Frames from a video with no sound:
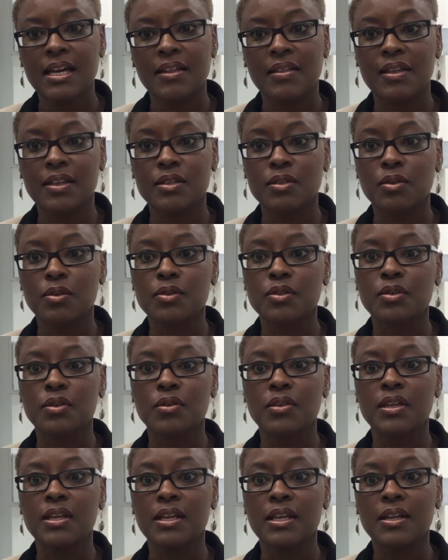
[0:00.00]
There's also
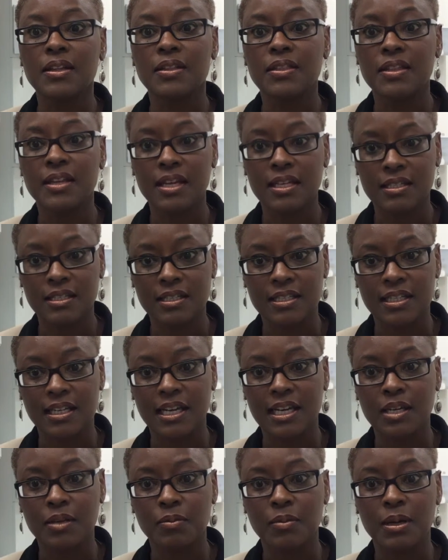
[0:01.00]
the theatre
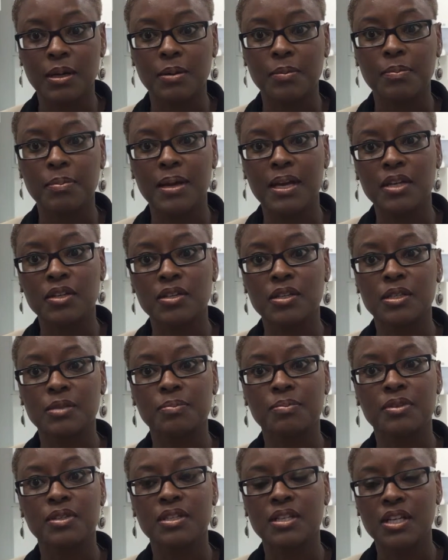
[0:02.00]
side where patient
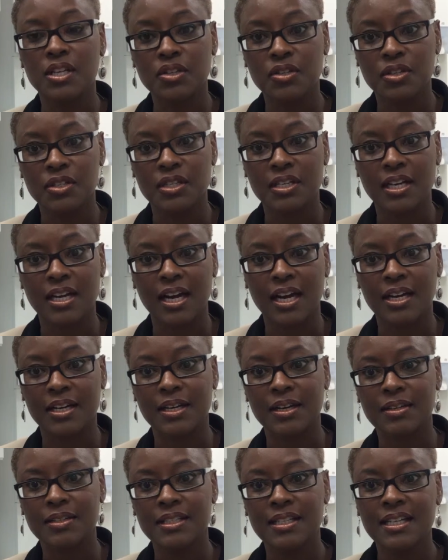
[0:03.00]
procedures are carried
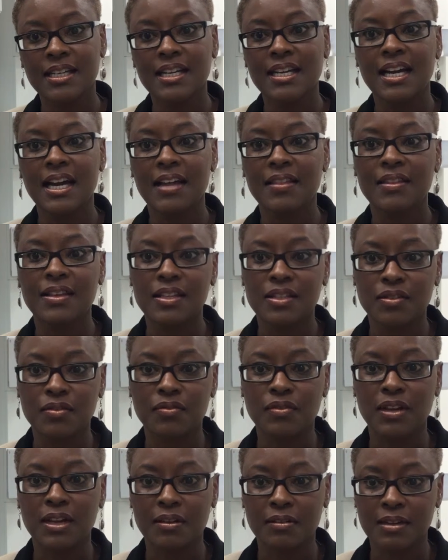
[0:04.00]
out, and these are
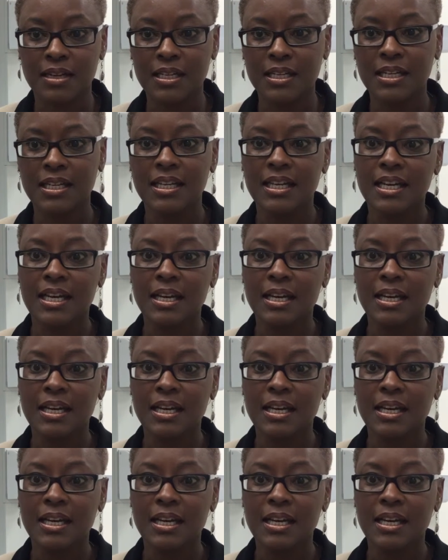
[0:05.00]
varied.